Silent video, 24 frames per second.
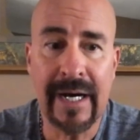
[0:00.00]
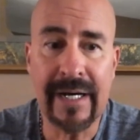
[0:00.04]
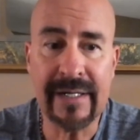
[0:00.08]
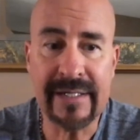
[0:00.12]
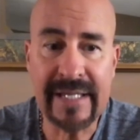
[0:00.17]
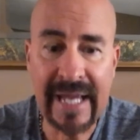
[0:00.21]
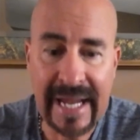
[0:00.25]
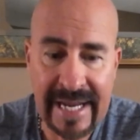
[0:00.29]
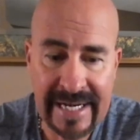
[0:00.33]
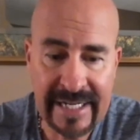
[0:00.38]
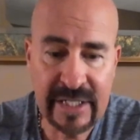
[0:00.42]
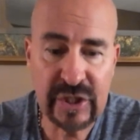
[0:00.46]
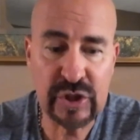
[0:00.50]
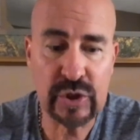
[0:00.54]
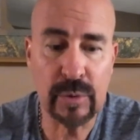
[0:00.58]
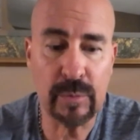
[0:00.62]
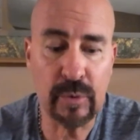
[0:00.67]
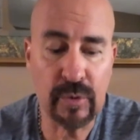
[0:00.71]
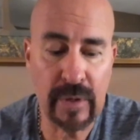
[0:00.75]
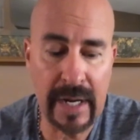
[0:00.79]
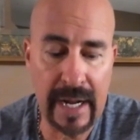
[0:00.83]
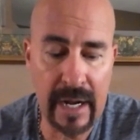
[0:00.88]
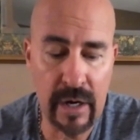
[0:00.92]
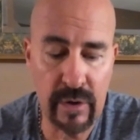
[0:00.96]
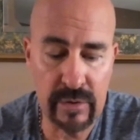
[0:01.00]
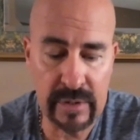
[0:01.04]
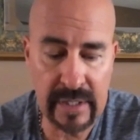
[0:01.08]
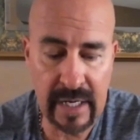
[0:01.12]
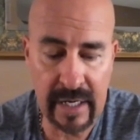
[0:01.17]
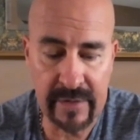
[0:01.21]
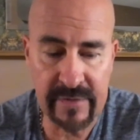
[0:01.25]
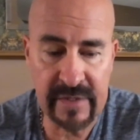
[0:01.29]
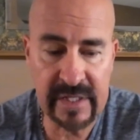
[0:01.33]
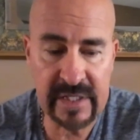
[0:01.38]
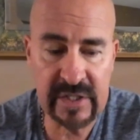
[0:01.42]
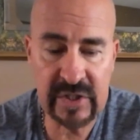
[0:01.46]
gaining some ground
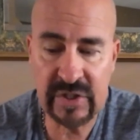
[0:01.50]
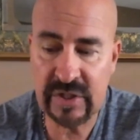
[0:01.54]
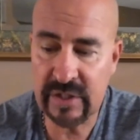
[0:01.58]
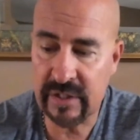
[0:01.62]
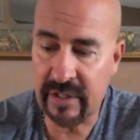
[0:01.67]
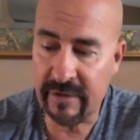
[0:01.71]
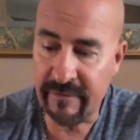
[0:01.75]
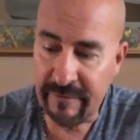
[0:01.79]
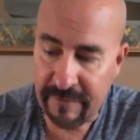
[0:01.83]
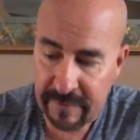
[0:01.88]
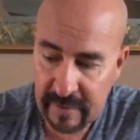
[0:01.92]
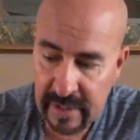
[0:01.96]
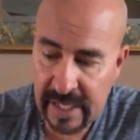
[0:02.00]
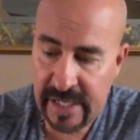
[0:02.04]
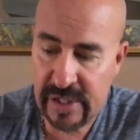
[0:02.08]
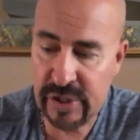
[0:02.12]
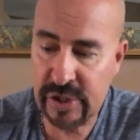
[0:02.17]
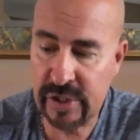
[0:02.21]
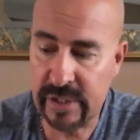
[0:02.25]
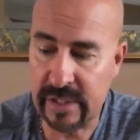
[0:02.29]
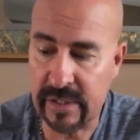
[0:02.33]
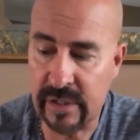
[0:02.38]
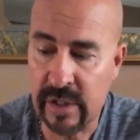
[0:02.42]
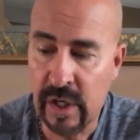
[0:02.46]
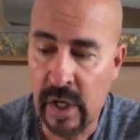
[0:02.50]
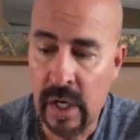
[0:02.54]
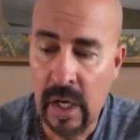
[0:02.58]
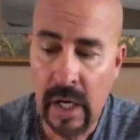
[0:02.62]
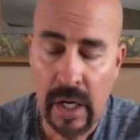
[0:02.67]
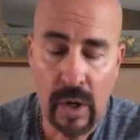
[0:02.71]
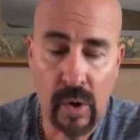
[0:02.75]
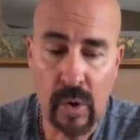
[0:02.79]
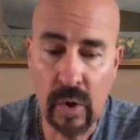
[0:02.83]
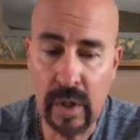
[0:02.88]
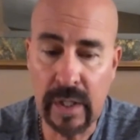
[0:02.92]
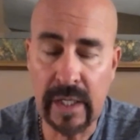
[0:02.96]
on this inflation,
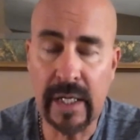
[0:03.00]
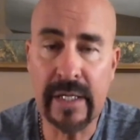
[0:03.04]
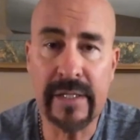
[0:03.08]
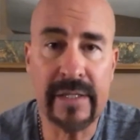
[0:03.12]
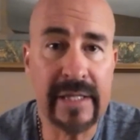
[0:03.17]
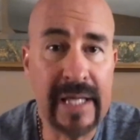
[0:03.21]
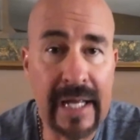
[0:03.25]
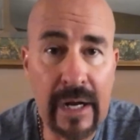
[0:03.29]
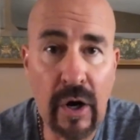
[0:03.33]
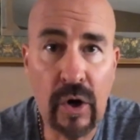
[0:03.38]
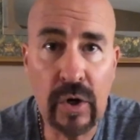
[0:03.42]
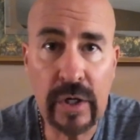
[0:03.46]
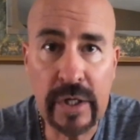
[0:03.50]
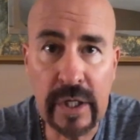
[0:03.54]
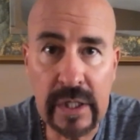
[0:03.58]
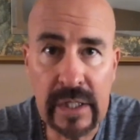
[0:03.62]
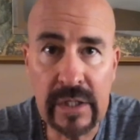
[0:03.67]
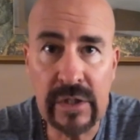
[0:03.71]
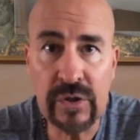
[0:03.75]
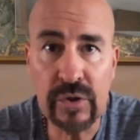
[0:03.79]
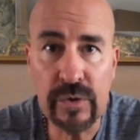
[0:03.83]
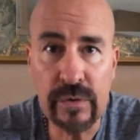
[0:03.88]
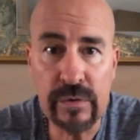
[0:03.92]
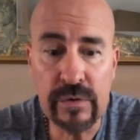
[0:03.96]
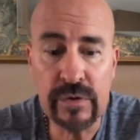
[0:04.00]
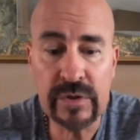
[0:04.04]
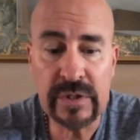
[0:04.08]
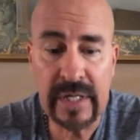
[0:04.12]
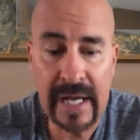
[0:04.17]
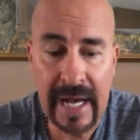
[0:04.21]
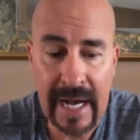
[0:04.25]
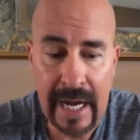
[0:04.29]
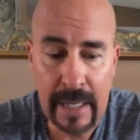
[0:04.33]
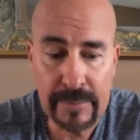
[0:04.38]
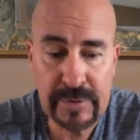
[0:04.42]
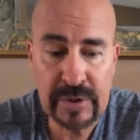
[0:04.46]
or they are gonna lose
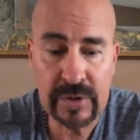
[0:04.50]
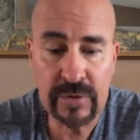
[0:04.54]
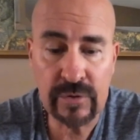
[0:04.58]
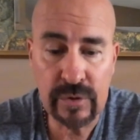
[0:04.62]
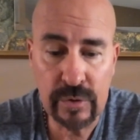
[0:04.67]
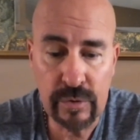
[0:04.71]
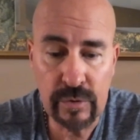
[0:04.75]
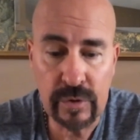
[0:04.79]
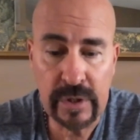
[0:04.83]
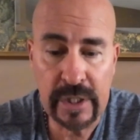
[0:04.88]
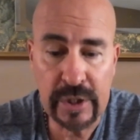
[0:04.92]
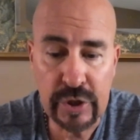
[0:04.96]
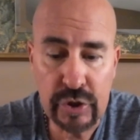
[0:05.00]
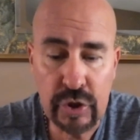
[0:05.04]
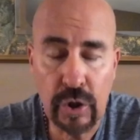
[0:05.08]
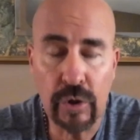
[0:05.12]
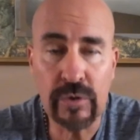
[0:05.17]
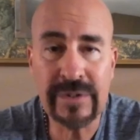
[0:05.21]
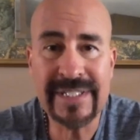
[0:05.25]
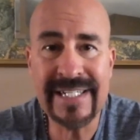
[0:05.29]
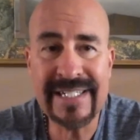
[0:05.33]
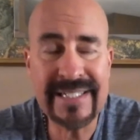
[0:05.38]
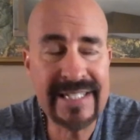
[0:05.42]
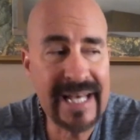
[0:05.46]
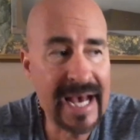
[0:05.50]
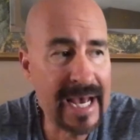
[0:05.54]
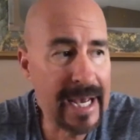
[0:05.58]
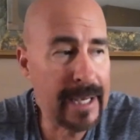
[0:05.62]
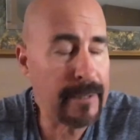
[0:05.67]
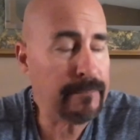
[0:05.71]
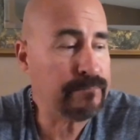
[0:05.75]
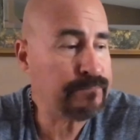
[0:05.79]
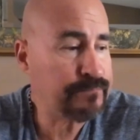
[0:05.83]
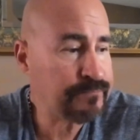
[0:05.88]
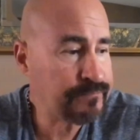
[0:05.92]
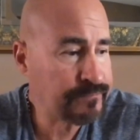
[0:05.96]
absolute control.
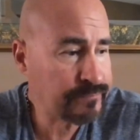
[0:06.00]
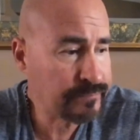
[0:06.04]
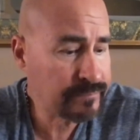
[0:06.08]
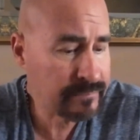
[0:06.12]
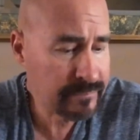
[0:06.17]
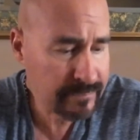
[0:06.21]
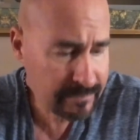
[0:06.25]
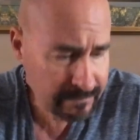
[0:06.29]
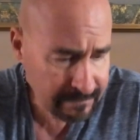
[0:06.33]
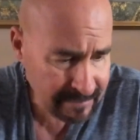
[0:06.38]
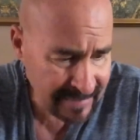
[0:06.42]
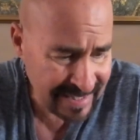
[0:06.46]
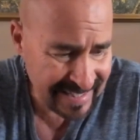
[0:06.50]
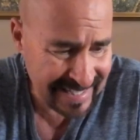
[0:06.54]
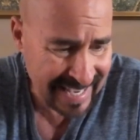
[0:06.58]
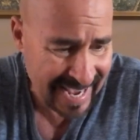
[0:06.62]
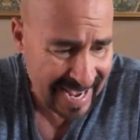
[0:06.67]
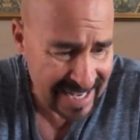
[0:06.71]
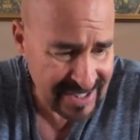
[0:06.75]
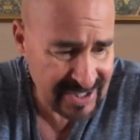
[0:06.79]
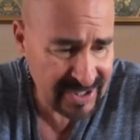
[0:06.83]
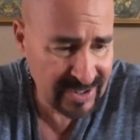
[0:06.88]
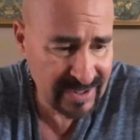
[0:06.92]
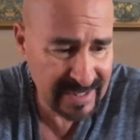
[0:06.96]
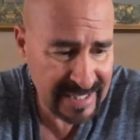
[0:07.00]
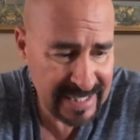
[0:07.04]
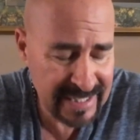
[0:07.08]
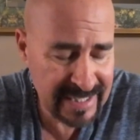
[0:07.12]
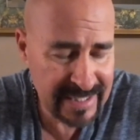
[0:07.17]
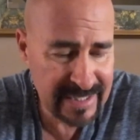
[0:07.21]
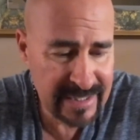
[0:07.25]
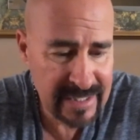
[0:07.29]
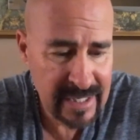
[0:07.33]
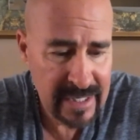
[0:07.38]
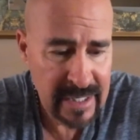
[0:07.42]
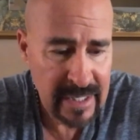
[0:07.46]
Today,
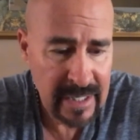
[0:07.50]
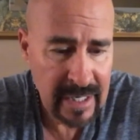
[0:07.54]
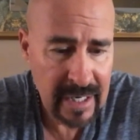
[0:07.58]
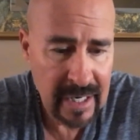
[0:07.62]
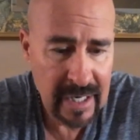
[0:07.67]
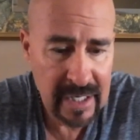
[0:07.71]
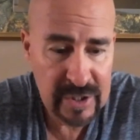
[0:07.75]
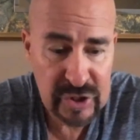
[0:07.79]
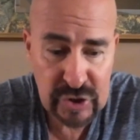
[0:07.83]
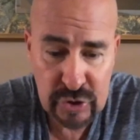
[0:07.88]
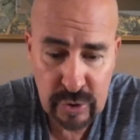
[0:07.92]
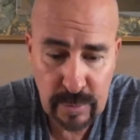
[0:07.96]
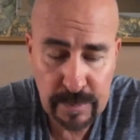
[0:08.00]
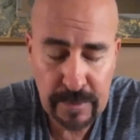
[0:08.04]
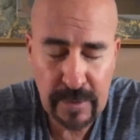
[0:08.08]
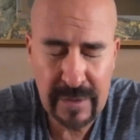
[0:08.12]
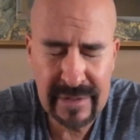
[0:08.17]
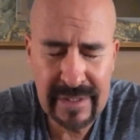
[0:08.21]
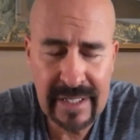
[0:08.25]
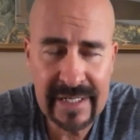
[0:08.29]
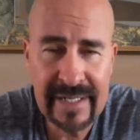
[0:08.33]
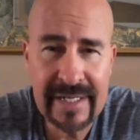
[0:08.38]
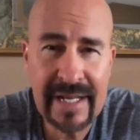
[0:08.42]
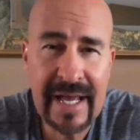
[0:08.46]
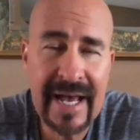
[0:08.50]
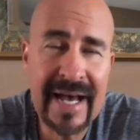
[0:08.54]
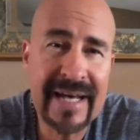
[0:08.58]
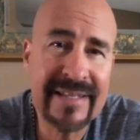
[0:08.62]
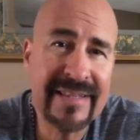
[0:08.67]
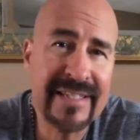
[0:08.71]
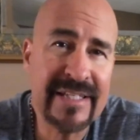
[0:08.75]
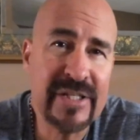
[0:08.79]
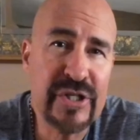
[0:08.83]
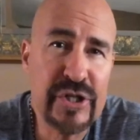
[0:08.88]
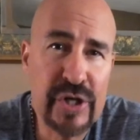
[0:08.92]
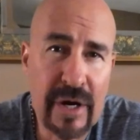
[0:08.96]
gasoline, super unleaded at
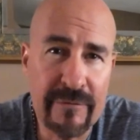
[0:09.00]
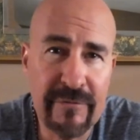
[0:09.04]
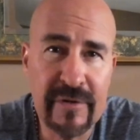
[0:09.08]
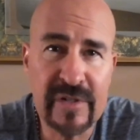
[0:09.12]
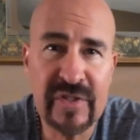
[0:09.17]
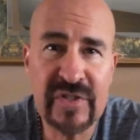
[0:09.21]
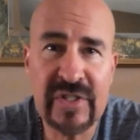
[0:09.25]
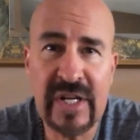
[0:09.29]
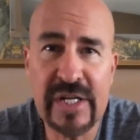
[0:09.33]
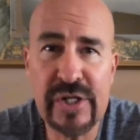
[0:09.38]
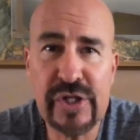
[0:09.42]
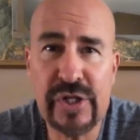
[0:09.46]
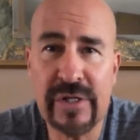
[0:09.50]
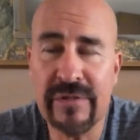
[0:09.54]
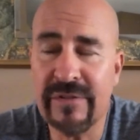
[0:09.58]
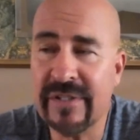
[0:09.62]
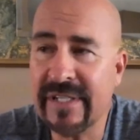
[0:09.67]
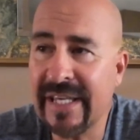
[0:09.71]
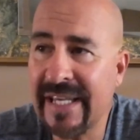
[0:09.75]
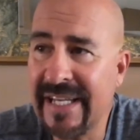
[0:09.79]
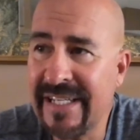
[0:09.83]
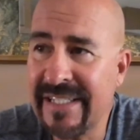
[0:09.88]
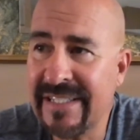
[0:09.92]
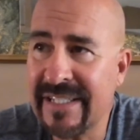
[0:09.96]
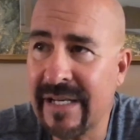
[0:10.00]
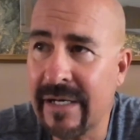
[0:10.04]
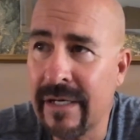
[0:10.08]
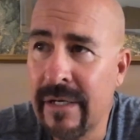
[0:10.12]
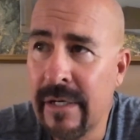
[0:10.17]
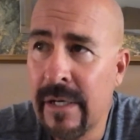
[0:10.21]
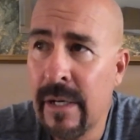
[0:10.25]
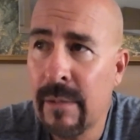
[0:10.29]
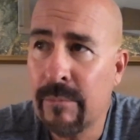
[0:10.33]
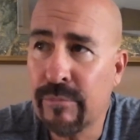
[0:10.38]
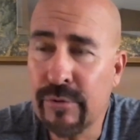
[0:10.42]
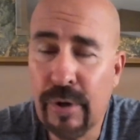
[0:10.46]
the Chevron station in La Quinta,
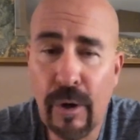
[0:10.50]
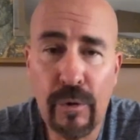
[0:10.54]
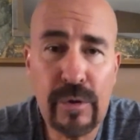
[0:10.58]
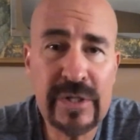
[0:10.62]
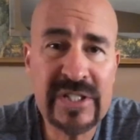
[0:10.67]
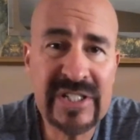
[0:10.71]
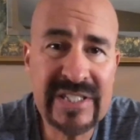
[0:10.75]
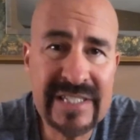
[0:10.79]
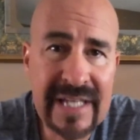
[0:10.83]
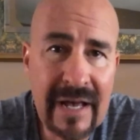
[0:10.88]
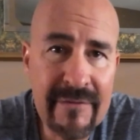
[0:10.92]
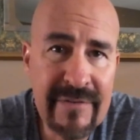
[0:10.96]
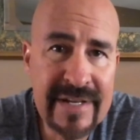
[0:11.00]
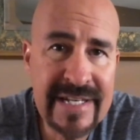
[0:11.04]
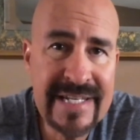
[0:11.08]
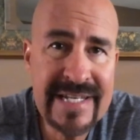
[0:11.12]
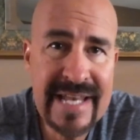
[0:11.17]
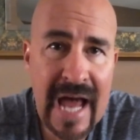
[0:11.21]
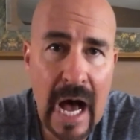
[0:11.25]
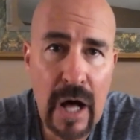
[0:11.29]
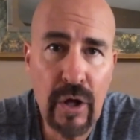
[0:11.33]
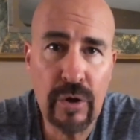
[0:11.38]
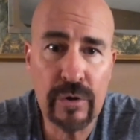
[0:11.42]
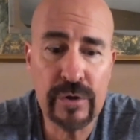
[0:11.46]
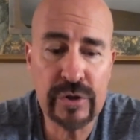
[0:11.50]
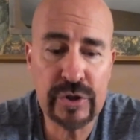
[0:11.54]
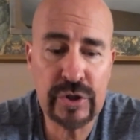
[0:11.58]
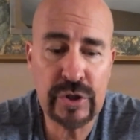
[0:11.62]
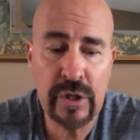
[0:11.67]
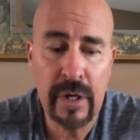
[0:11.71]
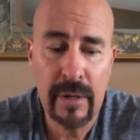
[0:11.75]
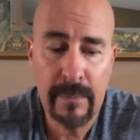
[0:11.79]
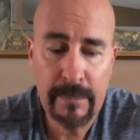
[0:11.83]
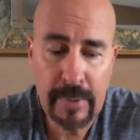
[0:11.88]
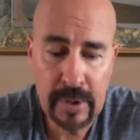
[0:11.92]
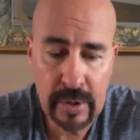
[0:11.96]
broke $7
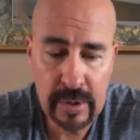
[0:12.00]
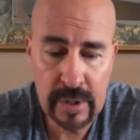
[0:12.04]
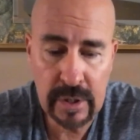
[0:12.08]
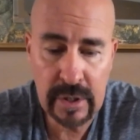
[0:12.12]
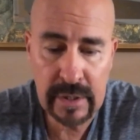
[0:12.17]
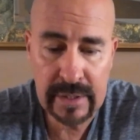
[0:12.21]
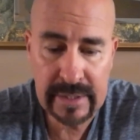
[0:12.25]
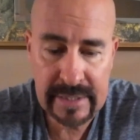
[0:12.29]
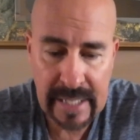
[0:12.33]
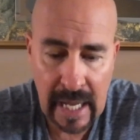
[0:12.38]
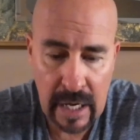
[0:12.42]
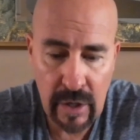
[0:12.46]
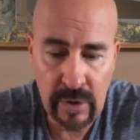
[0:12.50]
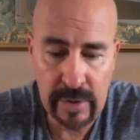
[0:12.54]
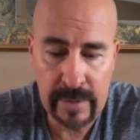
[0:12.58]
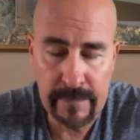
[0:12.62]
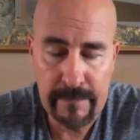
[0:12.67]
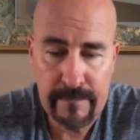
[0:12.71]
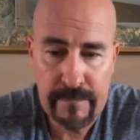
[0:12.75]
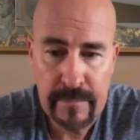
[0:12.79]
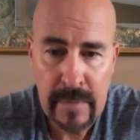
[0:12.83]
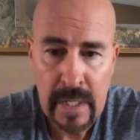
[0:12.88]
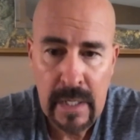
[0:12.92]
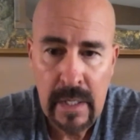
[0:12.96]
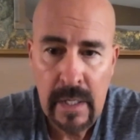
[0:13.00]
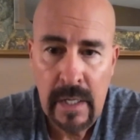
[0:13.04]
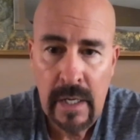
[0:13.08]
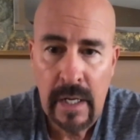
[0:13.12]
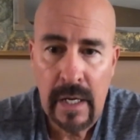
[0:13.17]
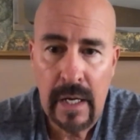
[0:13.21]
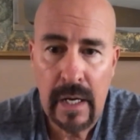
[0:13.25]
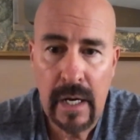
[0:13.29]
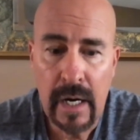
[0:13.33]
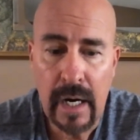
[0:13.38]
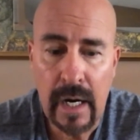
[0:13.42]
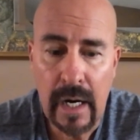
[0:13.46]
per gallon.
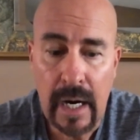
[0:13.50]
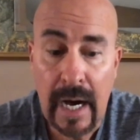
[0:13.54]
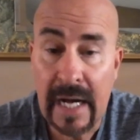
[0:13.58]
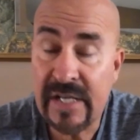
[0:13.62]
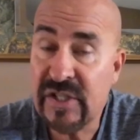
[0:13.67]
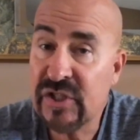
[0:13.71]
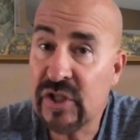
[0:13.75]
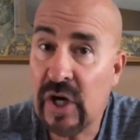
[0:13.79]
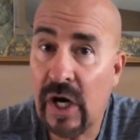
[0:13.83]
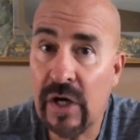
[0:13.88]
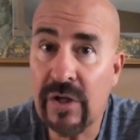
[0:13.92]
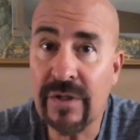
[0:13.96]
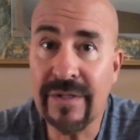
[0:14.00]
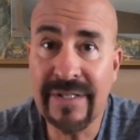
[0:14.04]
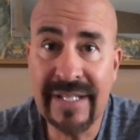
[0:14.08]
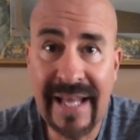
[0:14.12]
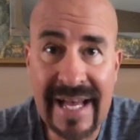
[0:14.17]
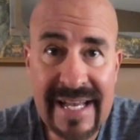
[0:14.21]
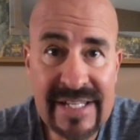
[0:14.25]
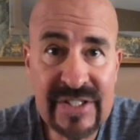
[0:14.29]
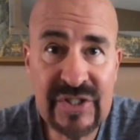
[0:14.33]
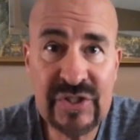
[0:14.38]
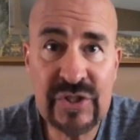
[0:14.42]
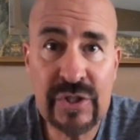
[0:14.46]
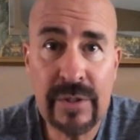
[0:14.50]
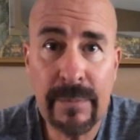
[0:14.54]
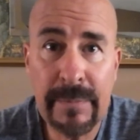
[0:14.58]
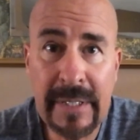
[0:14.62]
I saw less